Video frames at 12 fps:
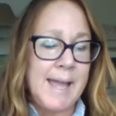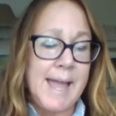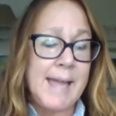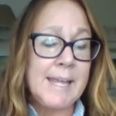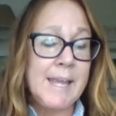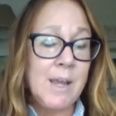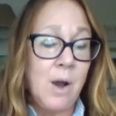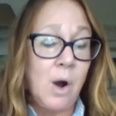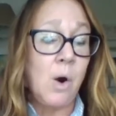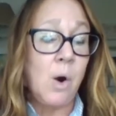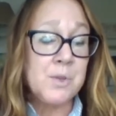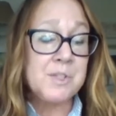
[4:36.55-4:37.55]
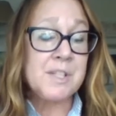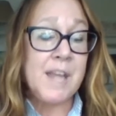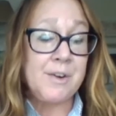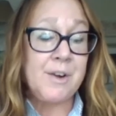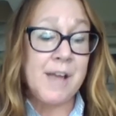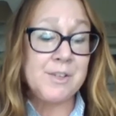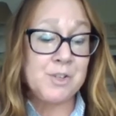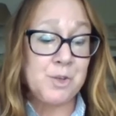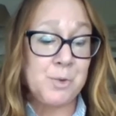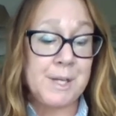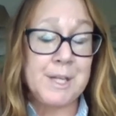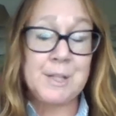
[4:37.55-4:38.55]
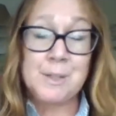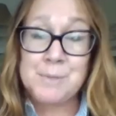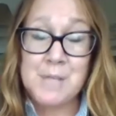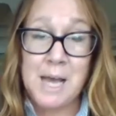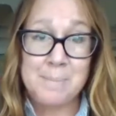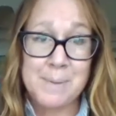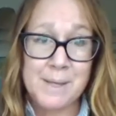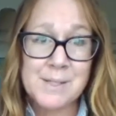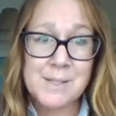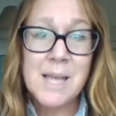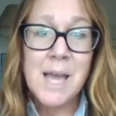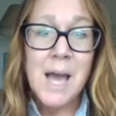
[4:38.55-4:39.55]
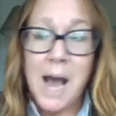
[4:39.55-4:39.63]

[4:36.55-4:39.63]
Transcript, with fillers: any all standardized curriculum topics.